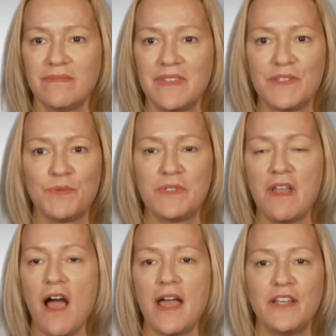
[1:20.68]
This was
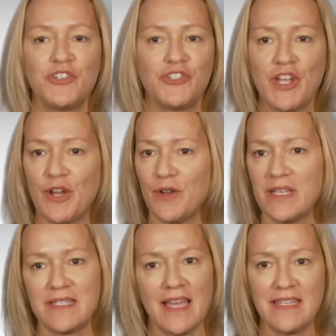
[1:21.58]
not
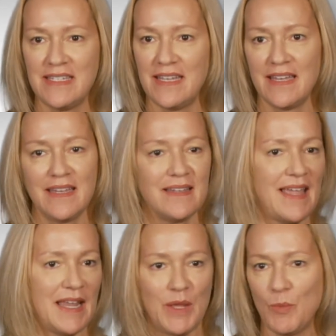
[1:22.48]
Sherry's idea
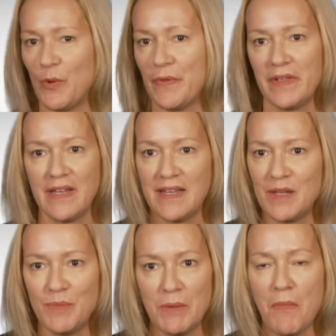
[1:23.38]
any more than it
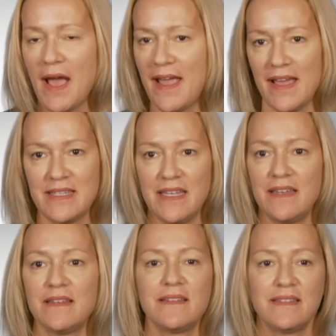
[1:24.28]
had been my
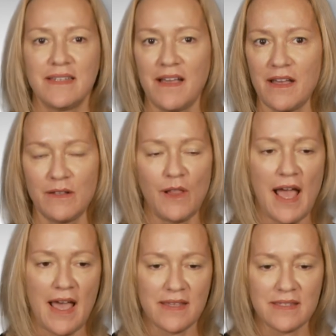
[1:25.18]
idea to cut
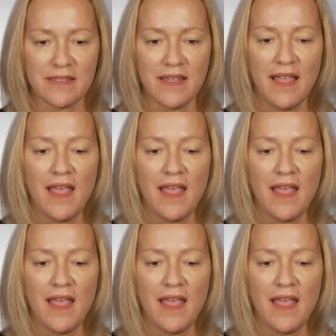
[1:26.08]
class.